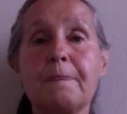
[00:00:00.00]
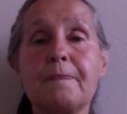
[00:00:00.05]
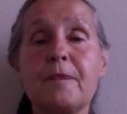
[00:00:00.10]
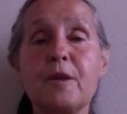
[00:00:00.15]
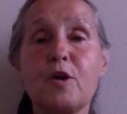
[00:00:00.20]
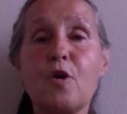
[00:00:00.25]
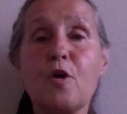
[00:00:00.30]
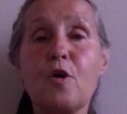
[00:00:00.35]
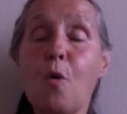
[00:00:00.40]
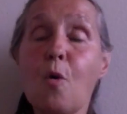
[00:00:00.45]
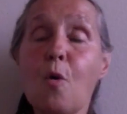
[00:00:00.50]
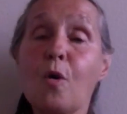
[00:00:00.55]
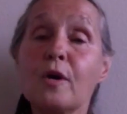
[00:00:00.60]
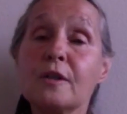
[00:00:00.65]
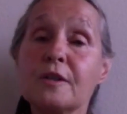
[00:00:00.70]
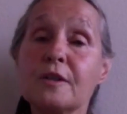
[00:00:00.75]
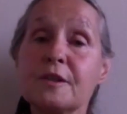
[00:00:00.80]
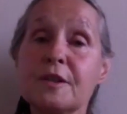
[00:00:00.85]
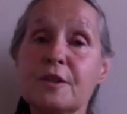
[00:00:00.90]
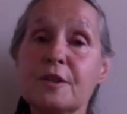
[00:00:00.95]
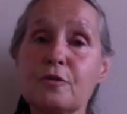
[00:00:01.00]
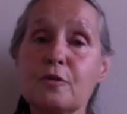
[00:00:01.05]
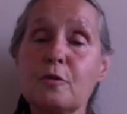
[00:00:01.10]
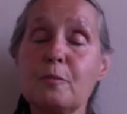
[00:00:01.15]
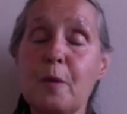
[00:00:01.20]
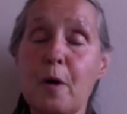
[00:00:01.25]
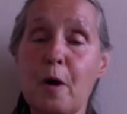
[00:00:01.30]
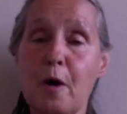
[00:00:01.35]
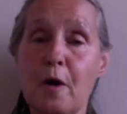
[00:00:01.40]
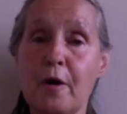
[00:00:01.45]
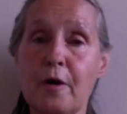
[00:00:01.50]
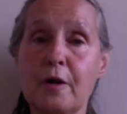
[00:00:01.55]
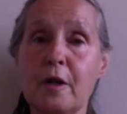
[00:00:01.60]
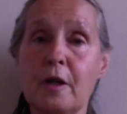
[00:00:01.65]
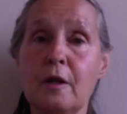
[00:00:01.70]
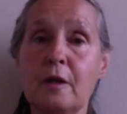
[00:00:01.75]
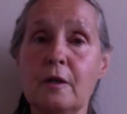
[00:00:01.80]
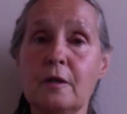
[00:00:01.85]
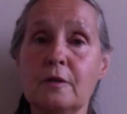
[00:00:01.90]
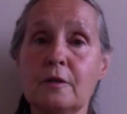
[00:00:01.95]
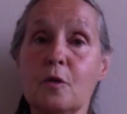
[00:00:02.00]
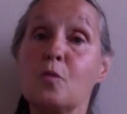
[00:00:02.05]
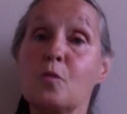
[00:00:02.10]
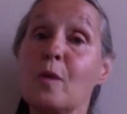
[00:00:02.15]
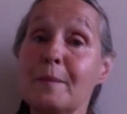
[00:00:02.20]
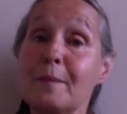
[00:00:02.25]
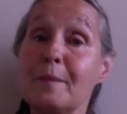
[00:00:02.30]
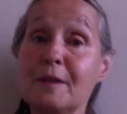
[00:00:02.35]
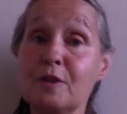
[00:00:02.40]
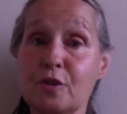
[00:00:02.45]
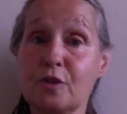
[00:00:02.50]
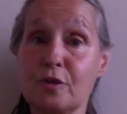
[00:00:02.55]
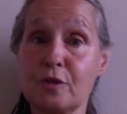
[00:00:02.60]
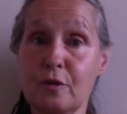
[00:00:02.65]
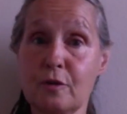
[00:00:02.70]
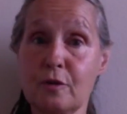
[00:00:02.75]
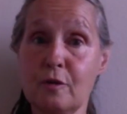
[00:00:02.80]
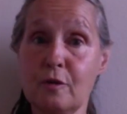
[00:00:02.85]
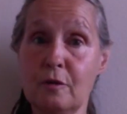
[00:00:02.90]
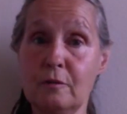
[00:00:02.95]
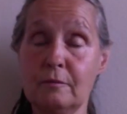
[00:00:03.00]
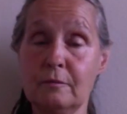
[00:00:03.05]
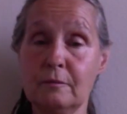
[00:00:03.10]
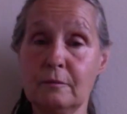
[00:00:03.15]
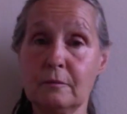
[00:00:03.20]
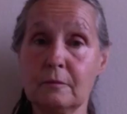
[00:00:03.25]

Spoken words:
The core central part is a women's circle.